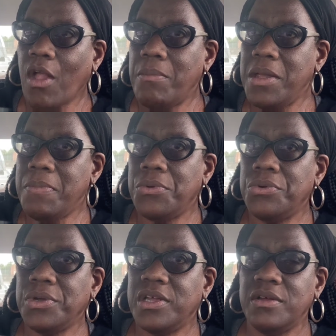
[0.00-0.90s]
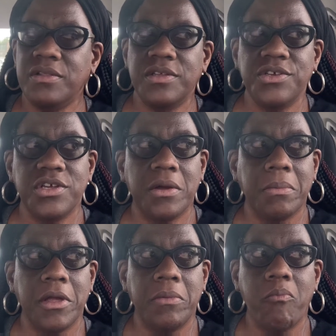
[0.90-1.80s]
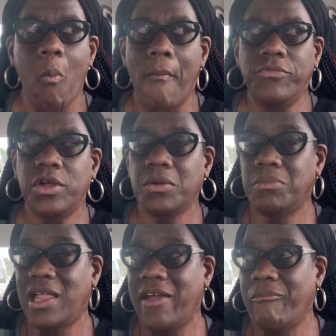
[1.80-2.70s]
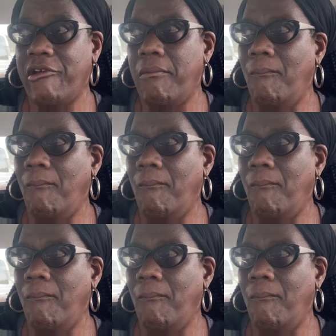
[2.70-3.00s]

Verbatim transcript: People who kill these young men, young black men,